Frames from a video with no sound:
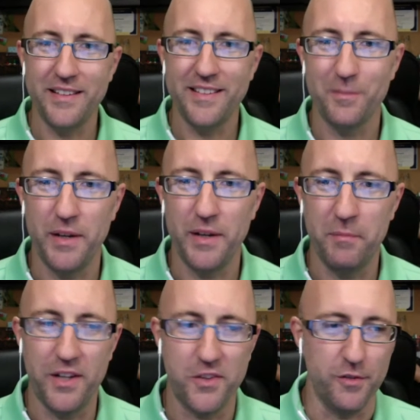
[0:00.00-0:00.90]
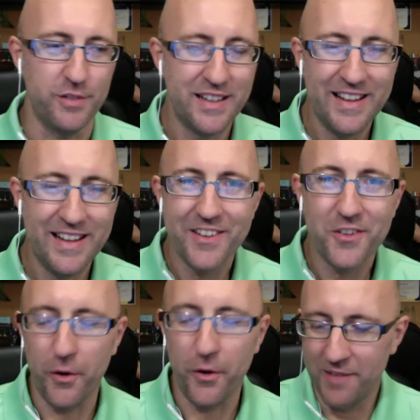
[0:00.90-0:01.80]
pretty impressive.
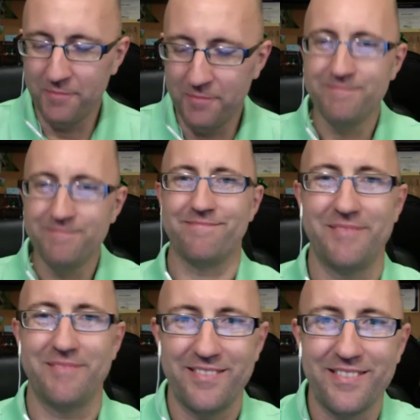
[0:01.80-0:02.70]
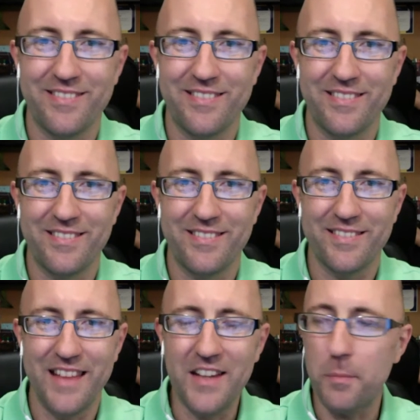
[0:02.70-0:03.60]
So
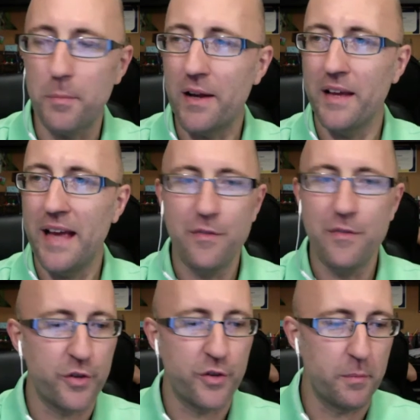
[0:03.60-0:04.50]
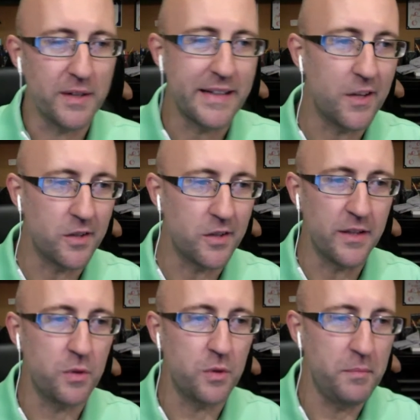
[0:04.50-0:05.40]
that's about all I have here for the broadcast,
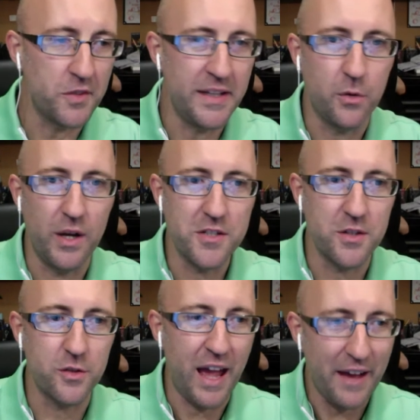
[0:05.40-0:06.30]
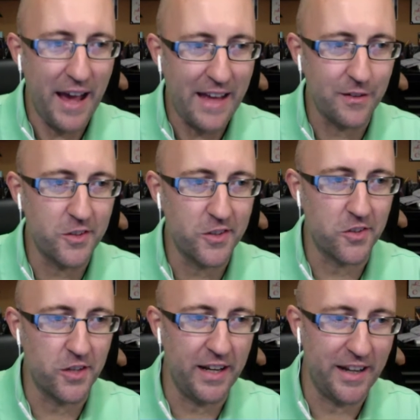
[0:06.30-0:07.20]
unless we missed any questions. Val Hatterley's
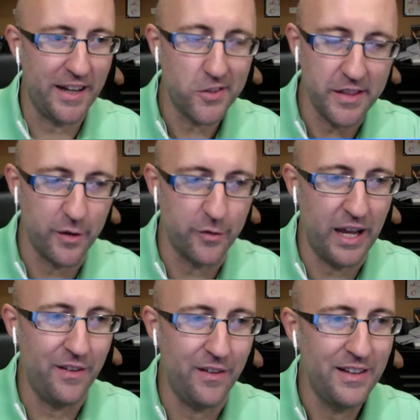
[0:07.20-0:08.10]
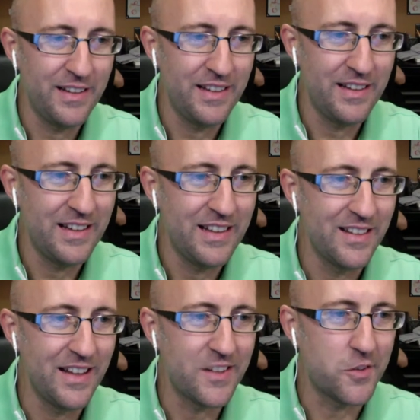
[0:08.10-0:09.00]
excited. I see you there, Val. Let's do